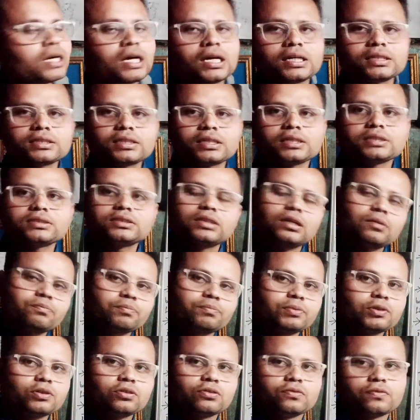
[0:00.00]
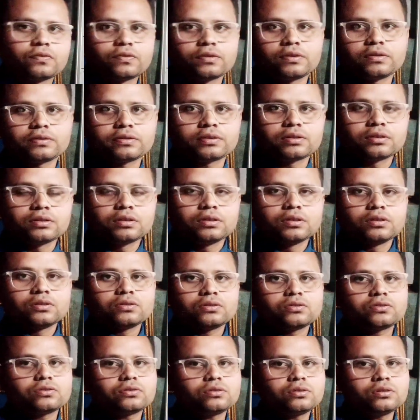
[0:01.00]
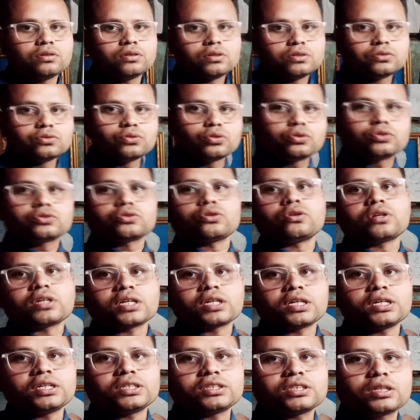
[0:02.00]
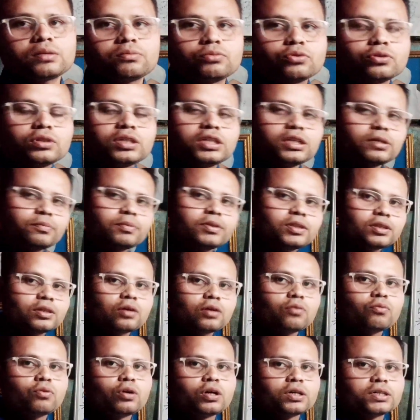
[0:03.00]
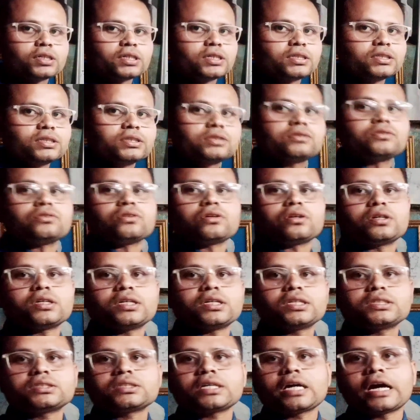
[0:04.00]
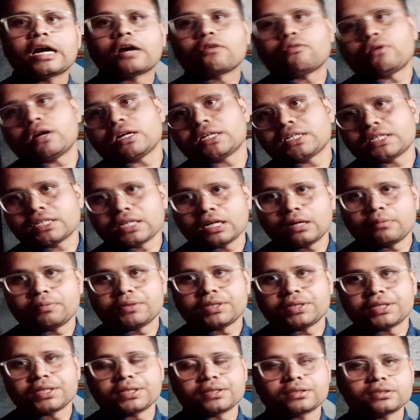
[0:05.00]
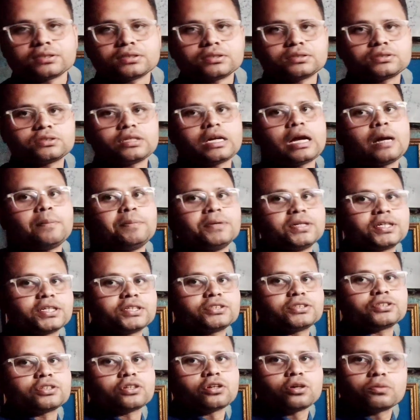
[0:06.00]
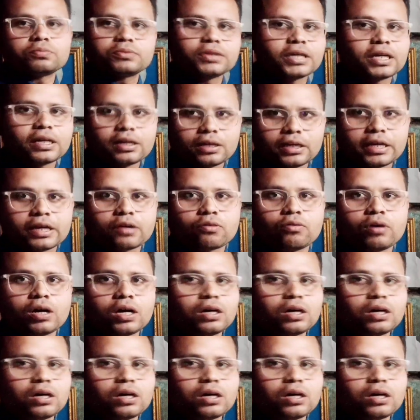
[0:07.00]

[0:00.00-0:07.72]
the example of this. So those organisms who live in the water is known as aquatic habitat. The habitation of the aqua.